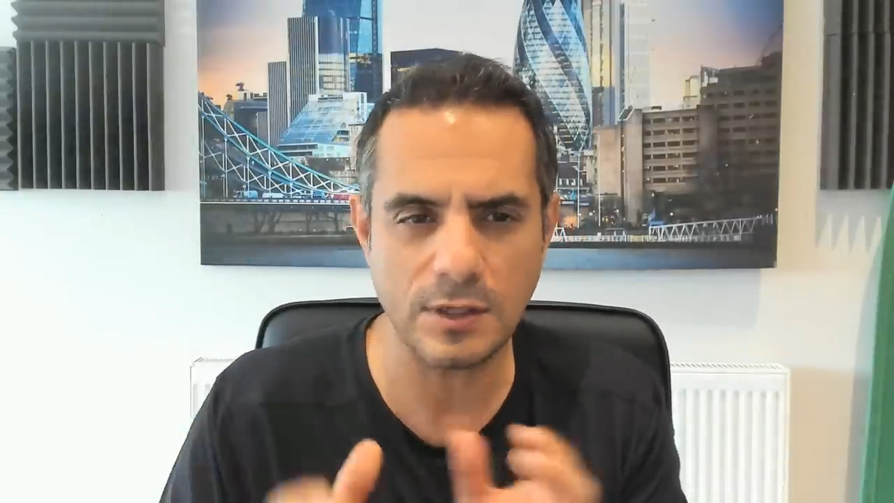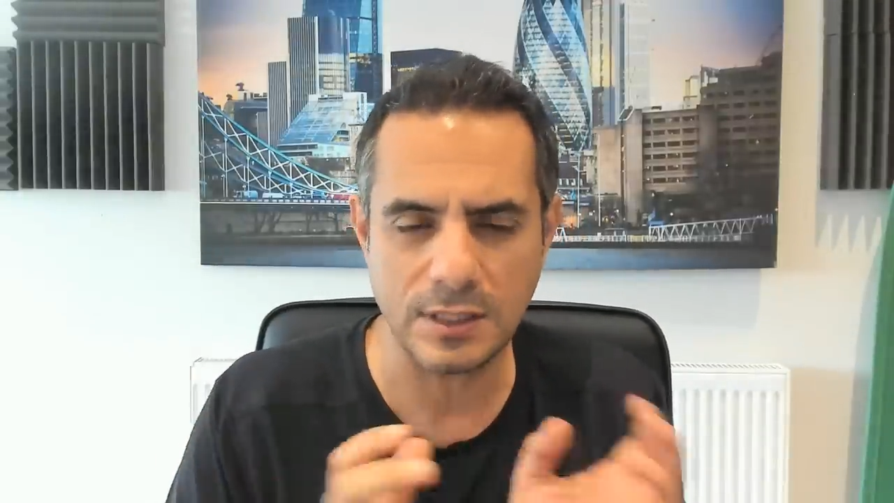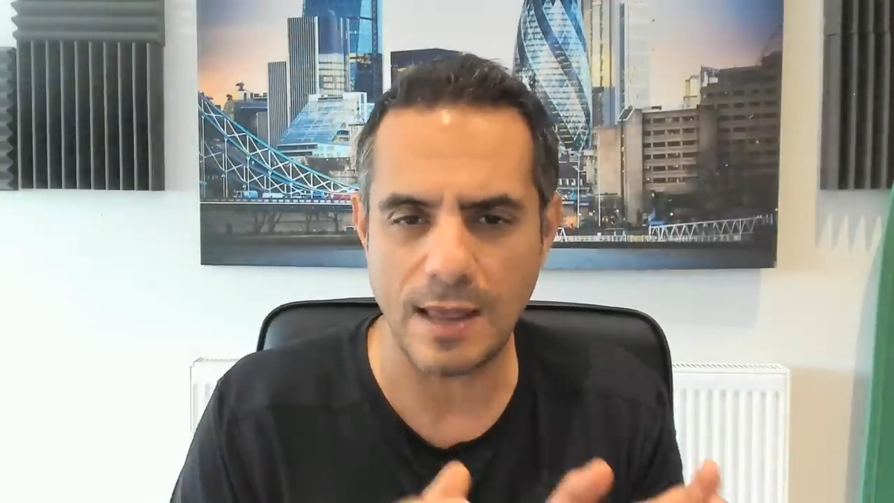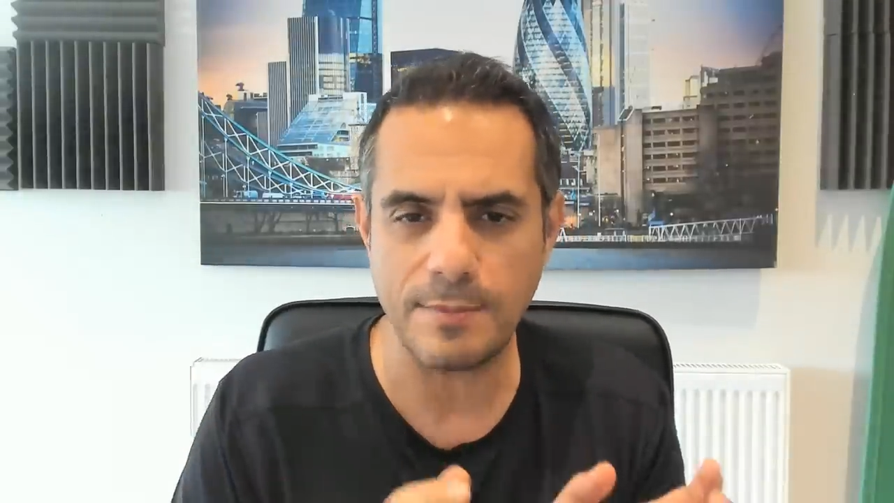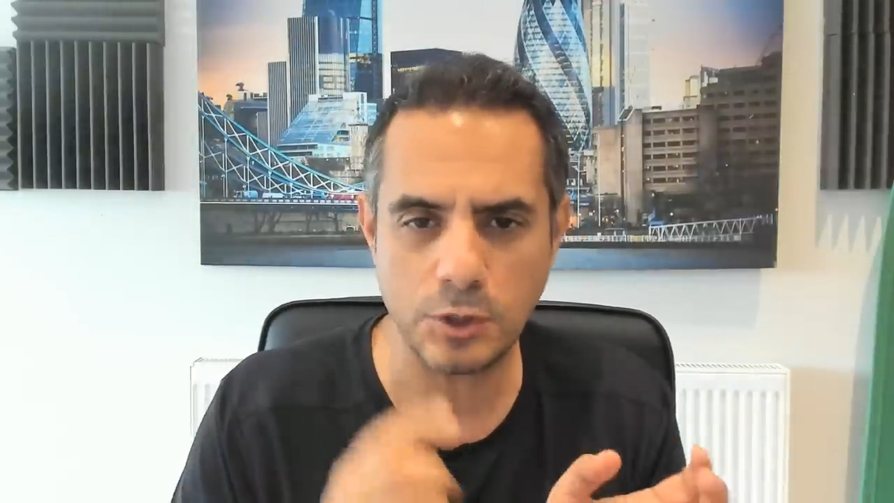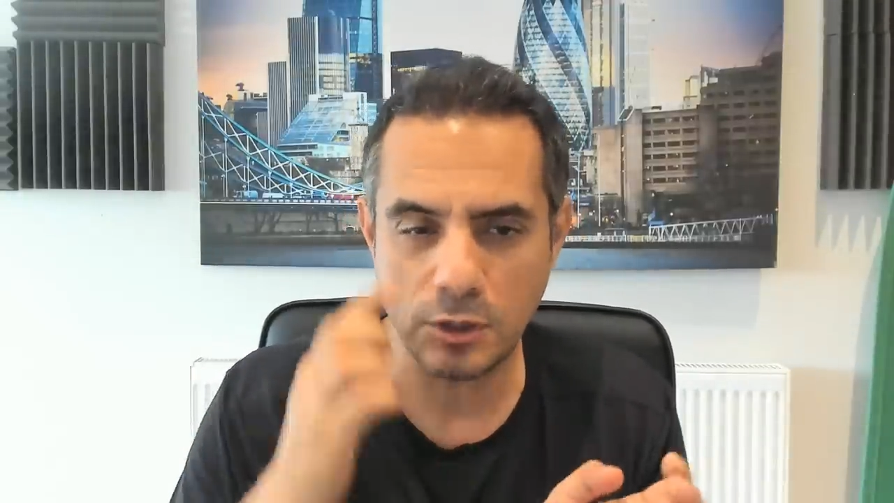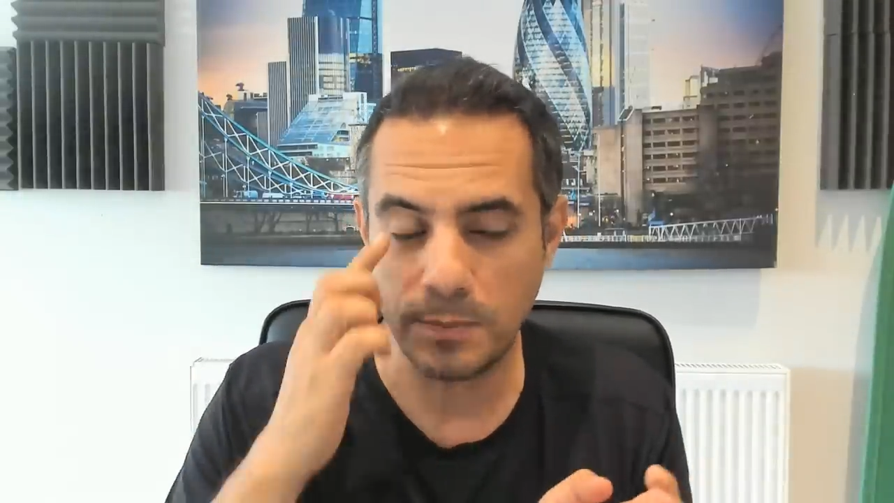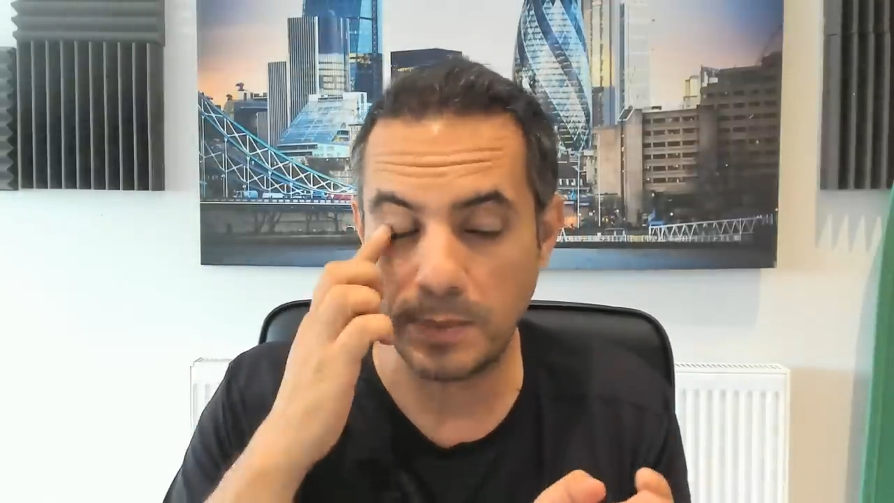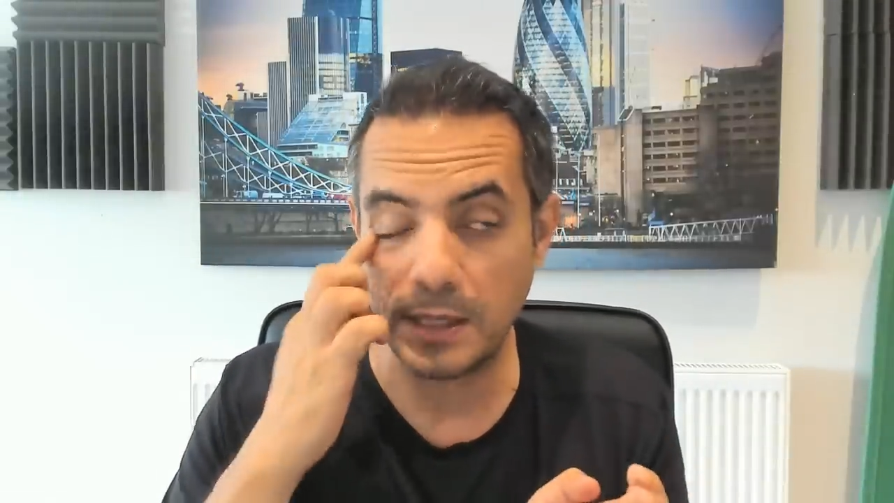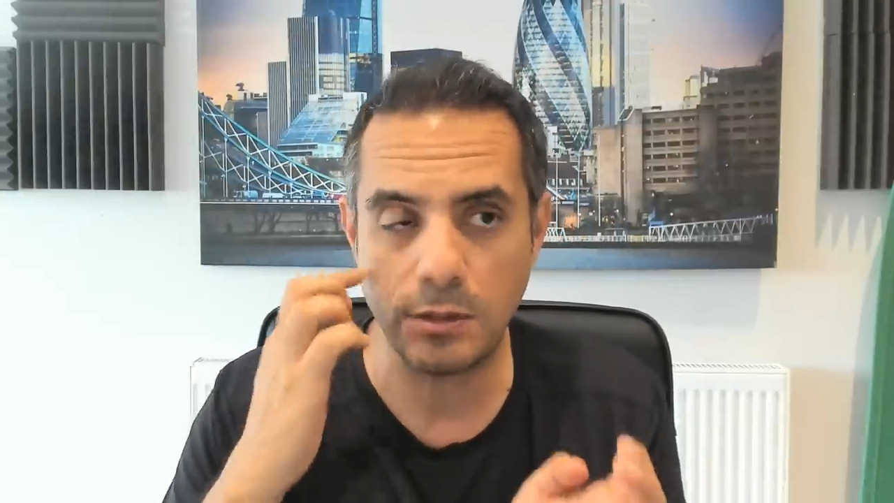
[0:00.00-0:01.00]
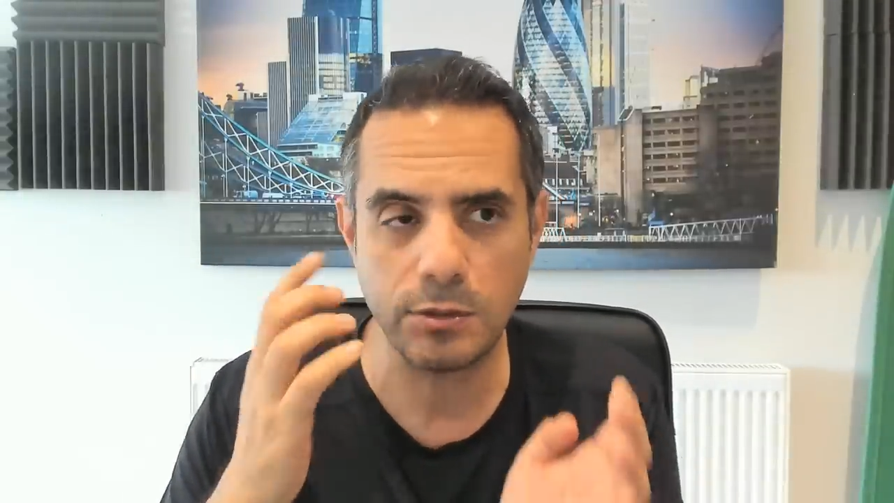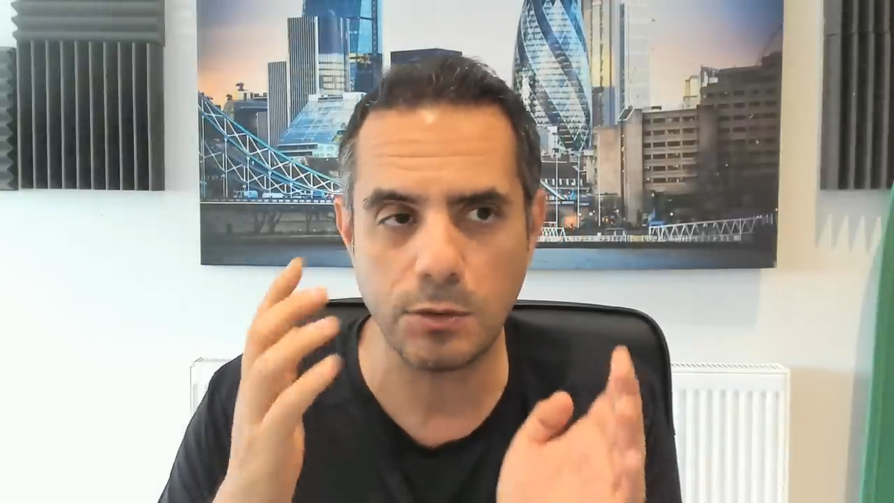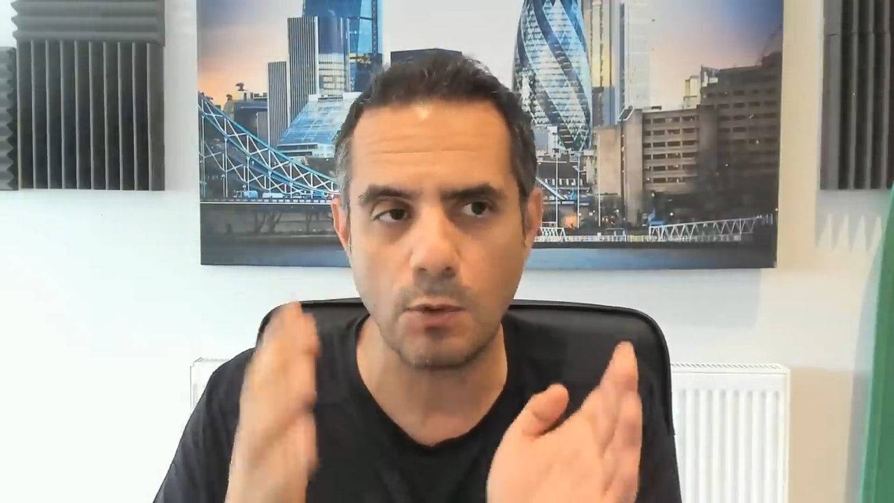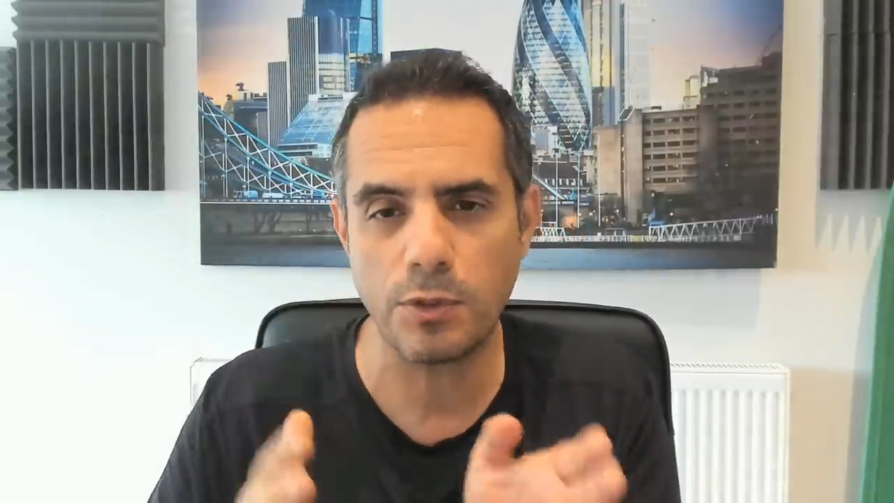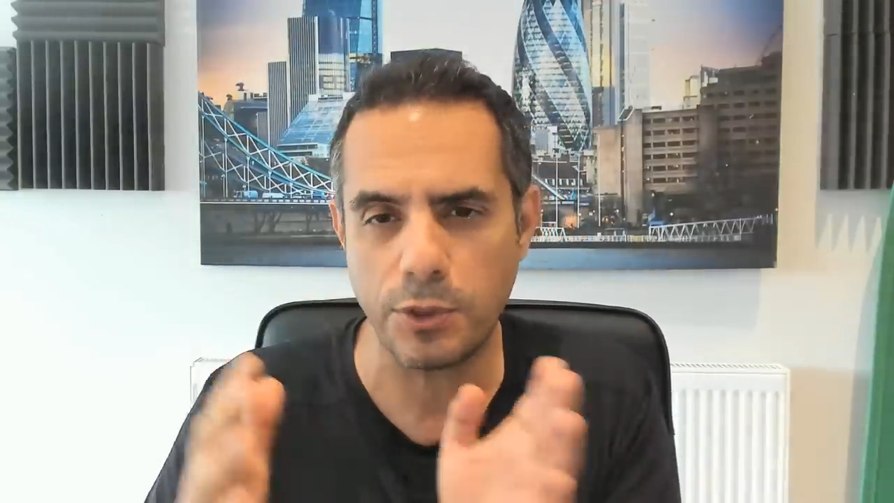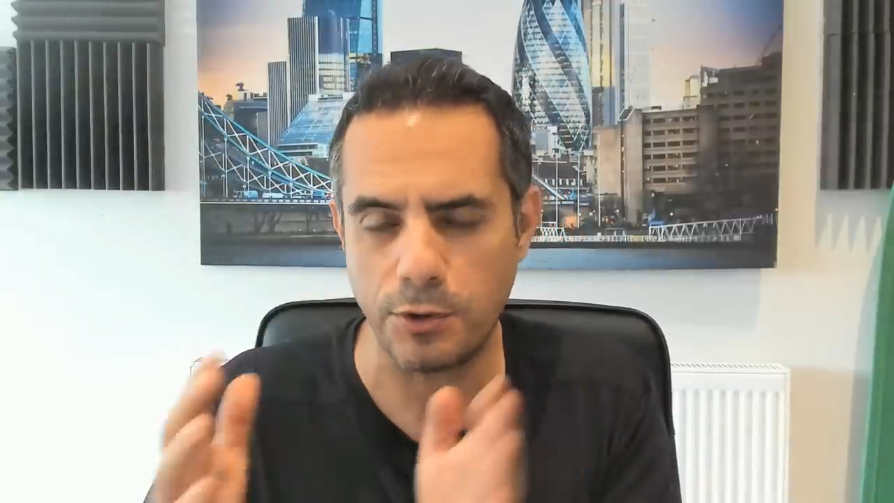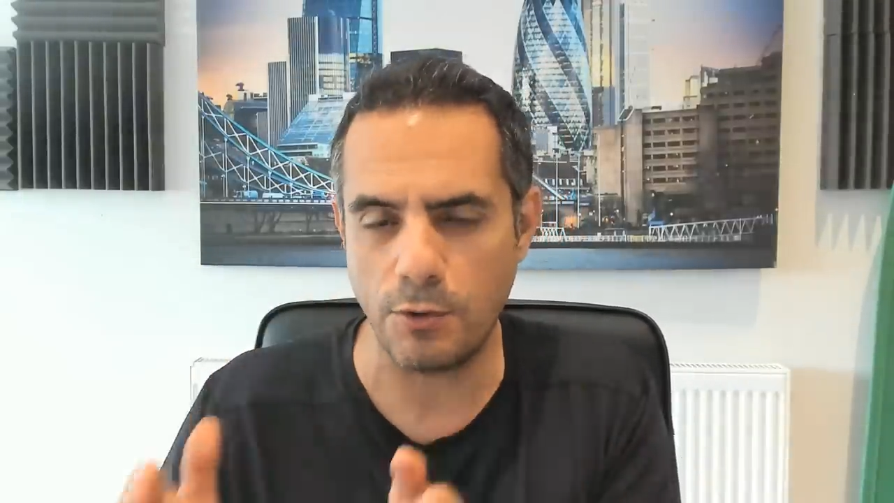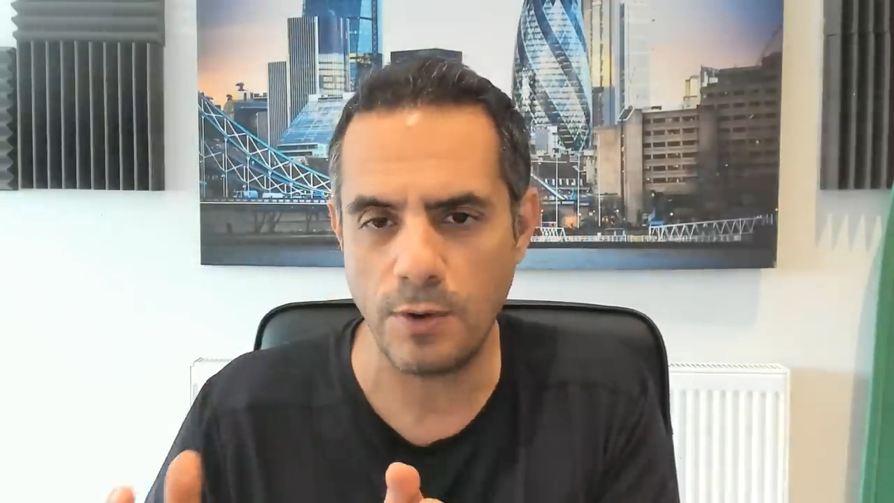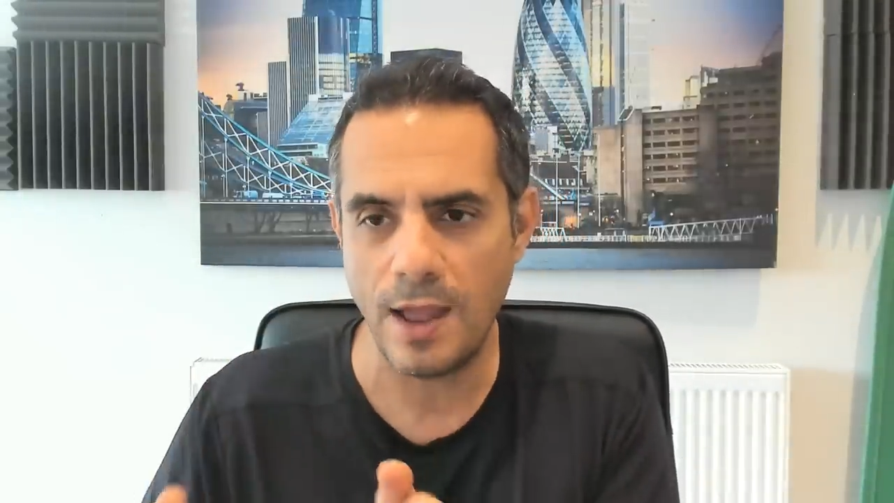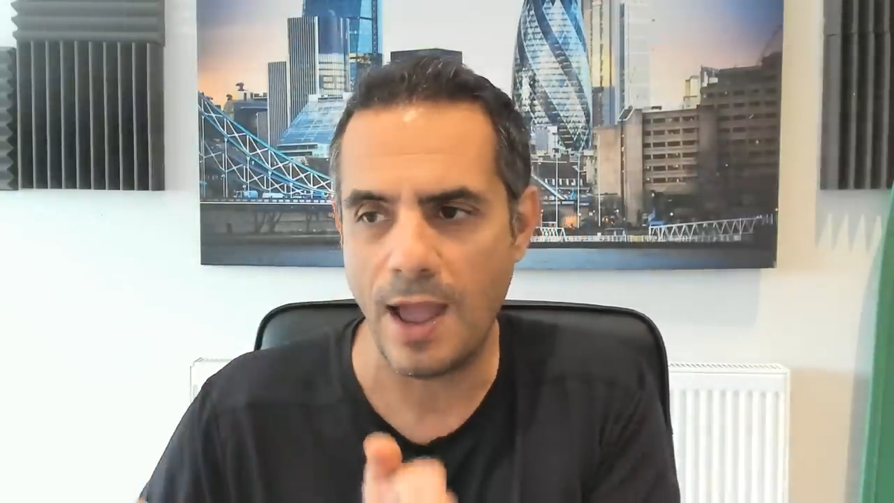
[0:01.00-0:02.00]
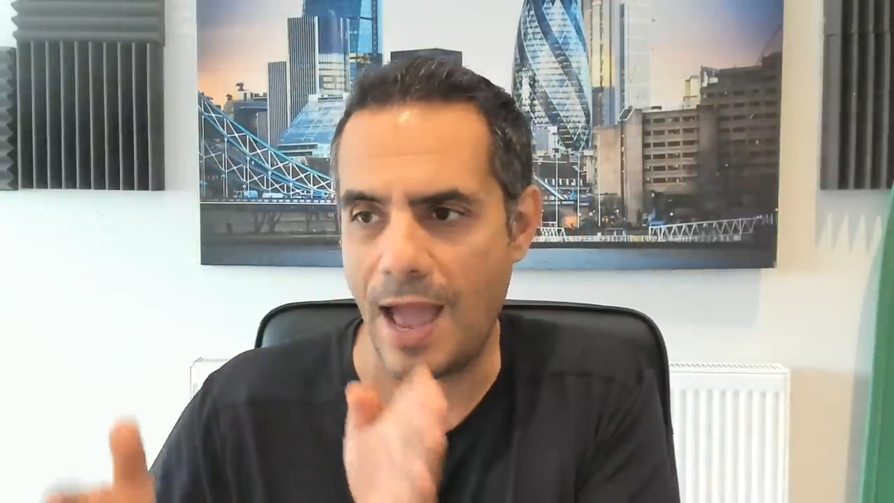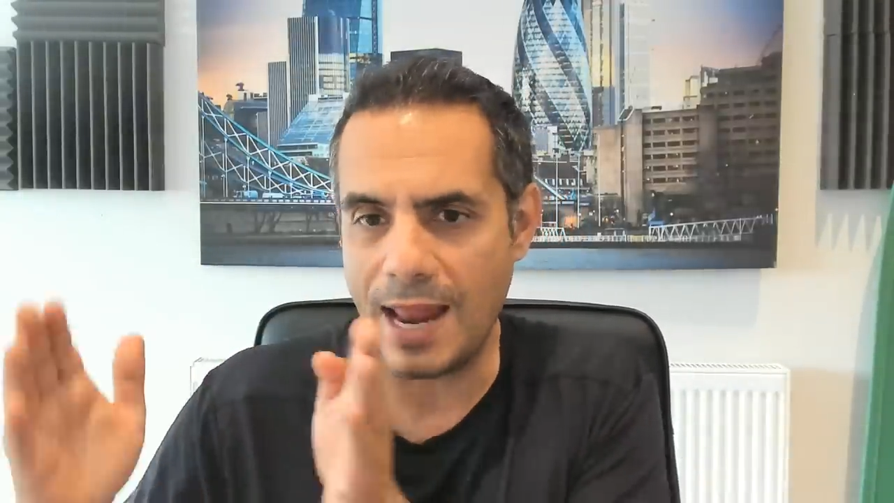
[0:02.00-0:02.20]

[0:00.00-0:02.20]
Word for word: of steps should have been thought through and